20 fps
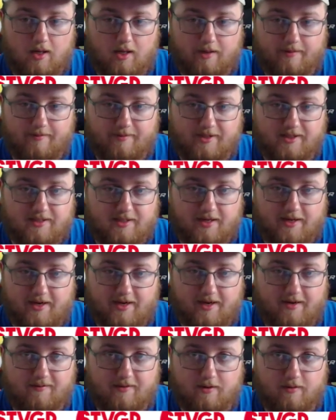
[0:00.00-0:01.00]
because I'd
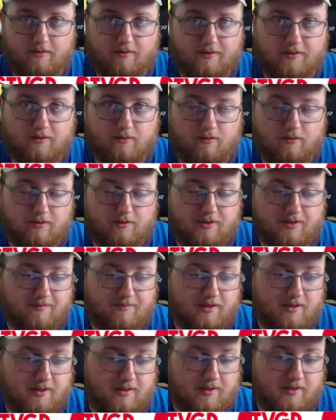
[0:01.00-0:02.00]
have to go to school or
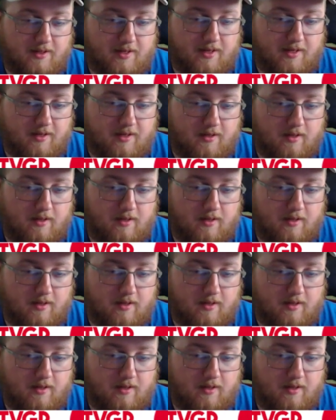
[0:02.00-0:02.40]
something like that.